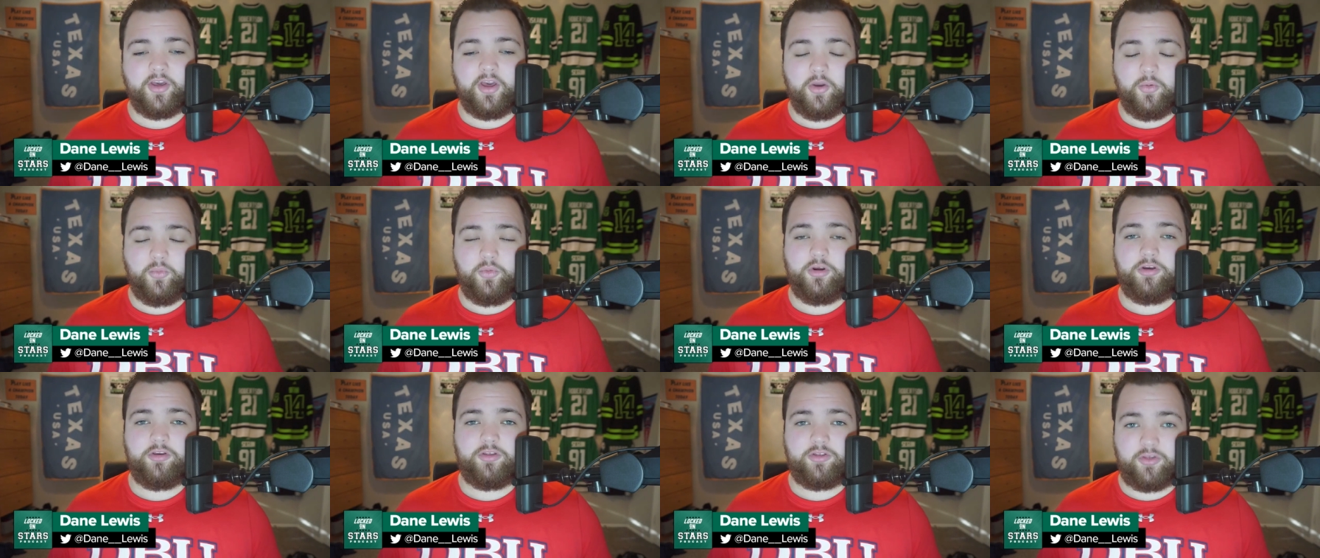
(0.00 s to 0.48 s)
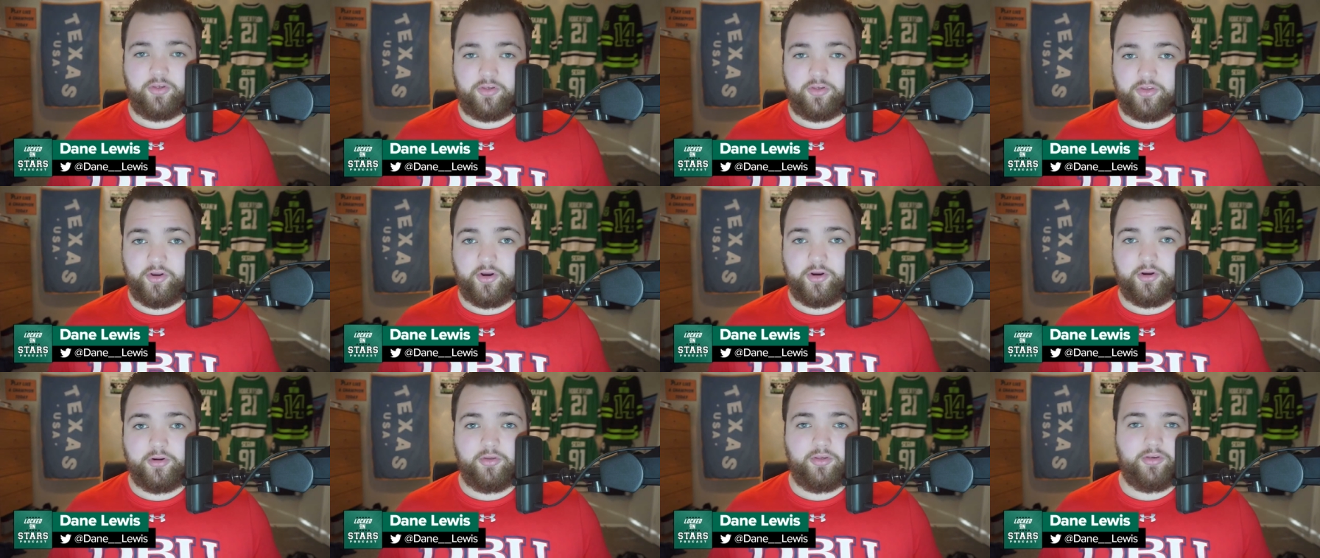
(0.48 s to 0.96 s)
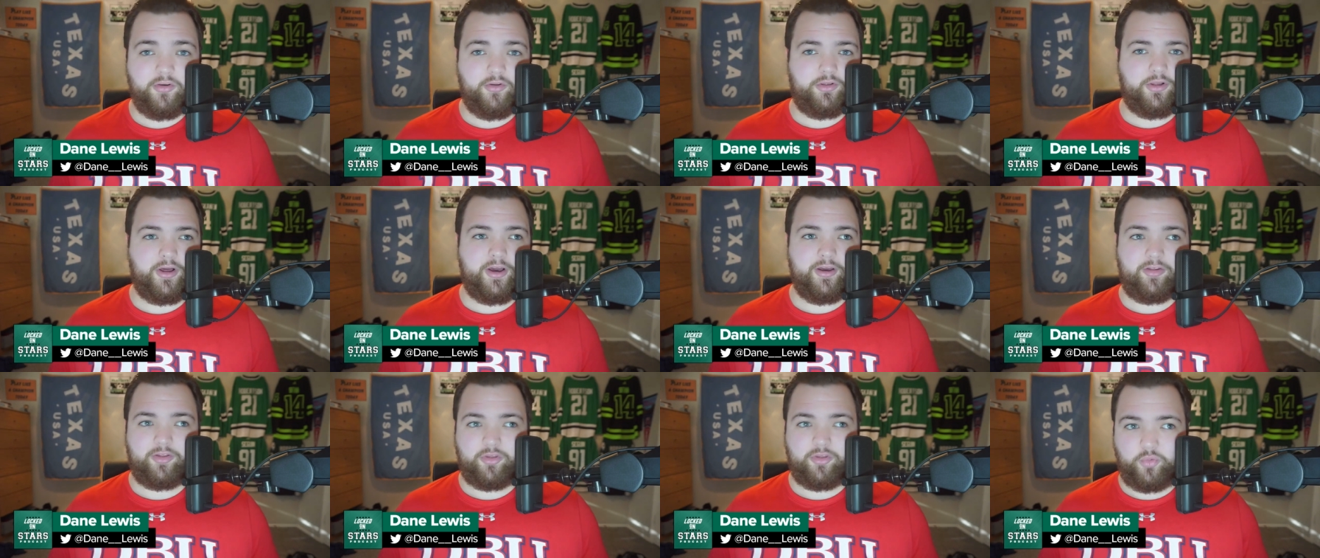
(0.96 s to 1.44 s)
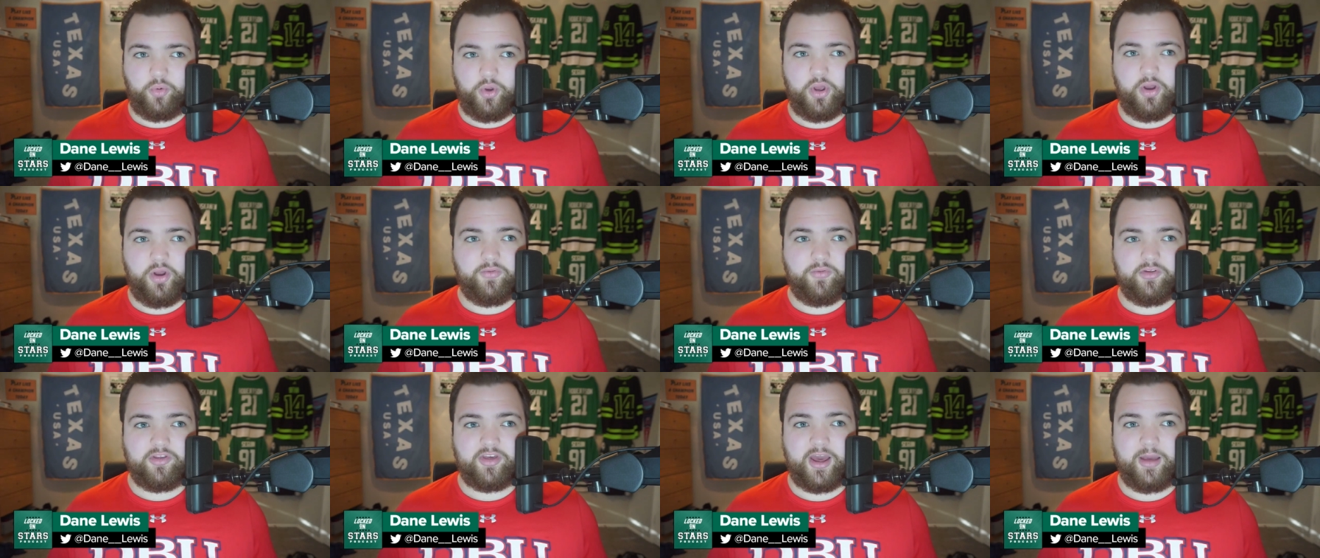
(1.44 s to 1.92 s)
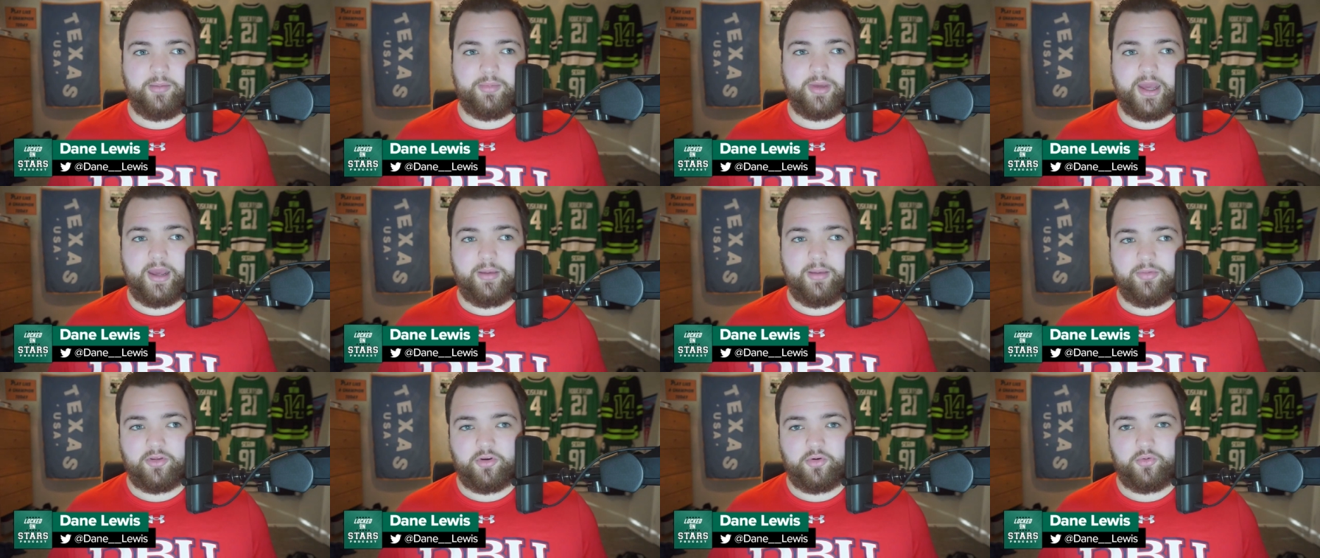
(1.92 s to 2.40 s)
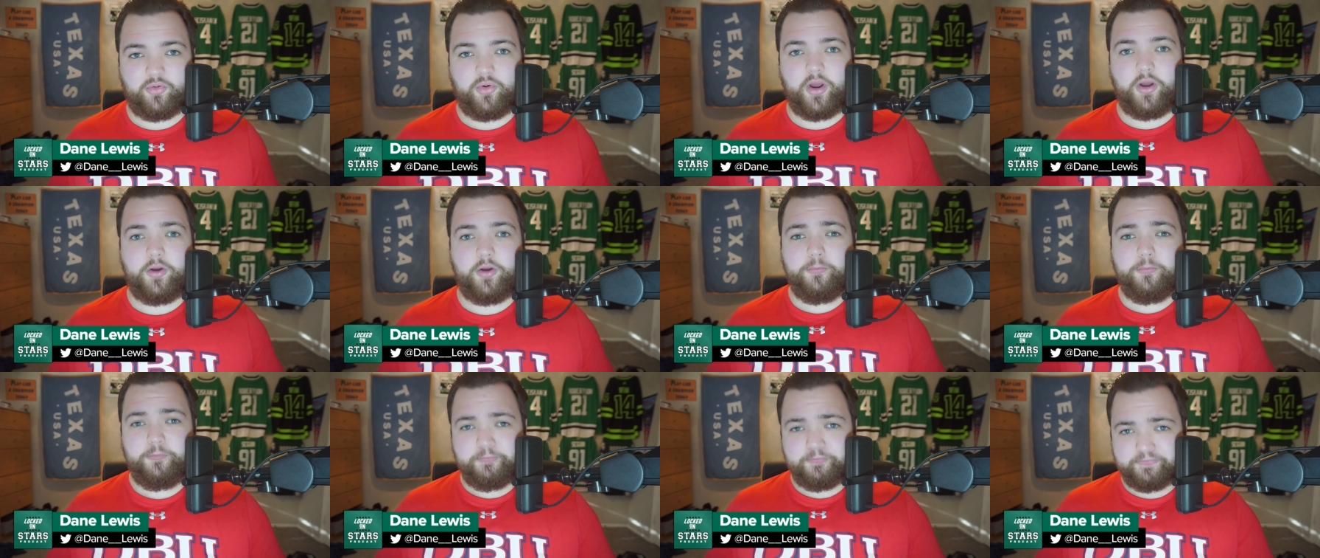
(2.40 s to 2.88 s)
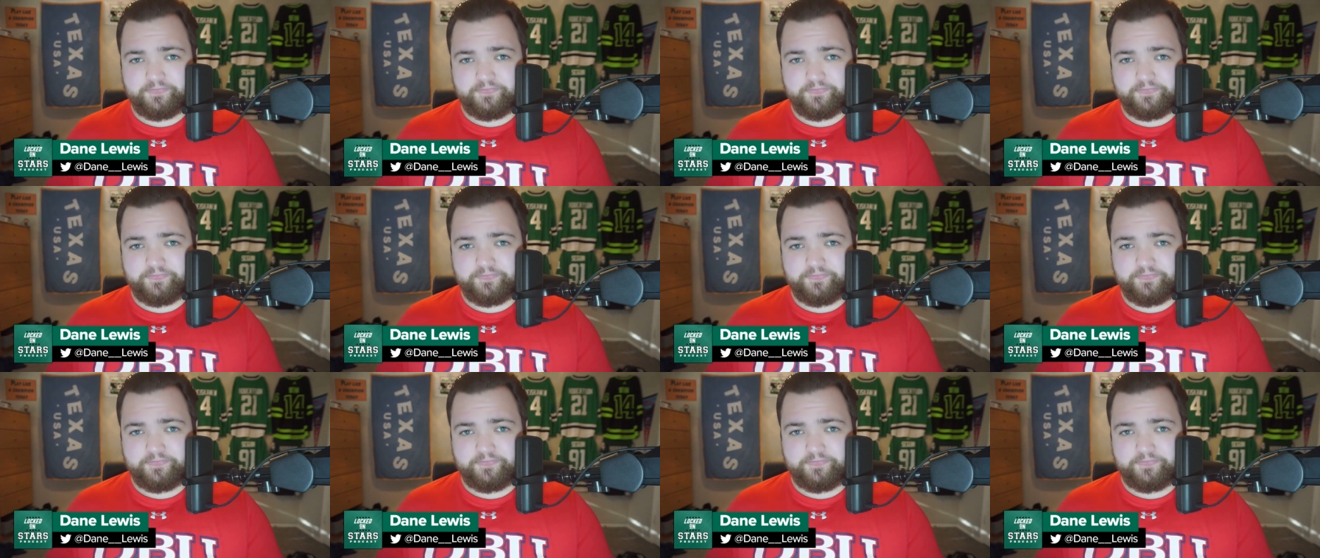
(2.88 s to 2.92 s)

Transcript: Whereas the Stars lost three overtime games in a row